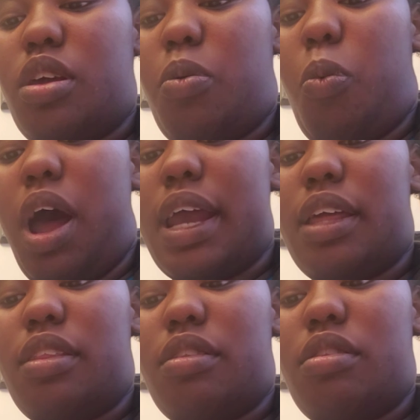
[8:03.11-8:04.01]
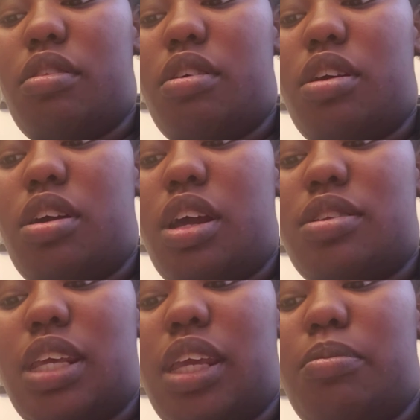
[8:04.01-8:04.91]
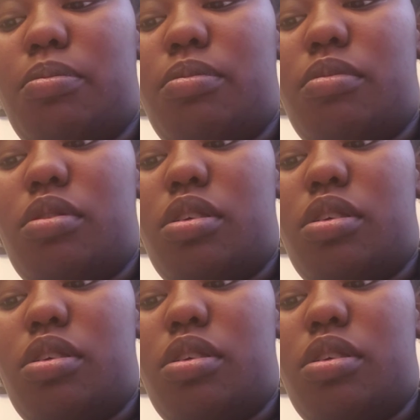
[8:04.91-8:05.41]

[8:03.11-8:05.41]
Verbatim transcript: and why a team